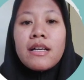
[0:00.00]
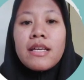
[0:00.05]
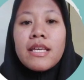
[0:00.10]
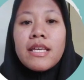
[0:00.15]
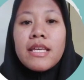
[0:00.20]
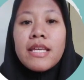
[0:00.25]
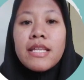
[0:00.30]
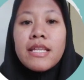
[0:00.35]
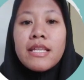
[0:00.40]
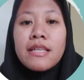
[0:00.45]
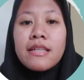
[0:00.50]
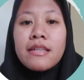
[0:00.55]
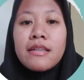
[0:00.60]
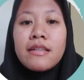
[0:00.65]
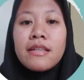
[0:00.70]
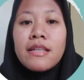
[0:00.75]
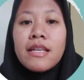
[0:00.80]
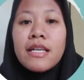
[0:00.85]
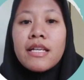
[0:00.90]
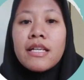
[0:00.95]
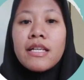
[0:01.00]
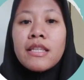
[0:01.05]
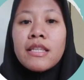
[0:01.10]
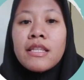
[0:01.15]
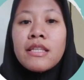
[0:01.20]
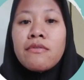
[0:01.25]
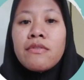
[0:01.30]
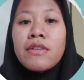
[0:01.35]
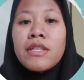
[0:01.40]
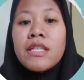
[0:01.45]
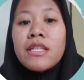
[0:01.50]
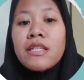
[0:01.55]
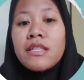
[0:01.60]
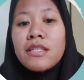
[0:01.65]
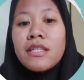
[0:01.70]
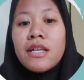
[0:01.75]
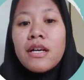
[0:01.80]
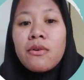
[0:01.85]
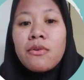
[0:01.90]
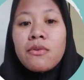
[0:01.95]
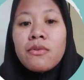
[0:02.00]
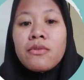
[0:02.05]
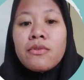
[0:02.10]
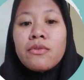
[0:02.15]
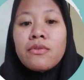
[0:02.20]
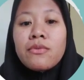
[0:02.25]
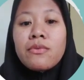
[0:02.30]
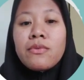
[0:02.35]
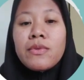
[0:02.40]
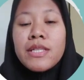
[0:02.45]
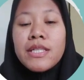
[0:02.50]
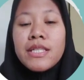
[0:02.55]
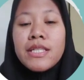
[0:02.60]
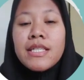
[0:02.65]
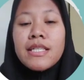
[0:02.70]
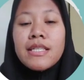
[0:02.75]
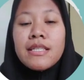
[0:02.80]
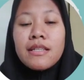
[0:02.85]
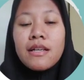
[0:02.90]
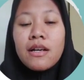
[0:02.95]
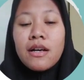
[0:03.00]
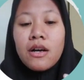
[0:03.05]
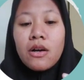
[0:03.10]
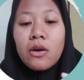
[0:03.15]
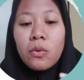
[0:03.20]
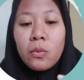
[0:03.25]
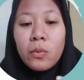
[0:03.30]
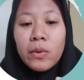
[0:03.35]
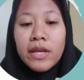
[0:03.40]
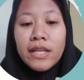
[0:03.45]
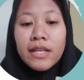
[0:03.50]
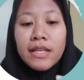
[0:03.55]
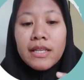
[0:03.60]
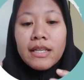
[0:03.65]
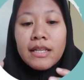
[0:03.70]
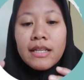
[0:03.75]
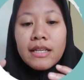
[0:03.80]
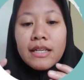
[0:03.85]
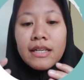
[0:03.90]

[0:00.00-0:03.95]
in the negativity talk, which is when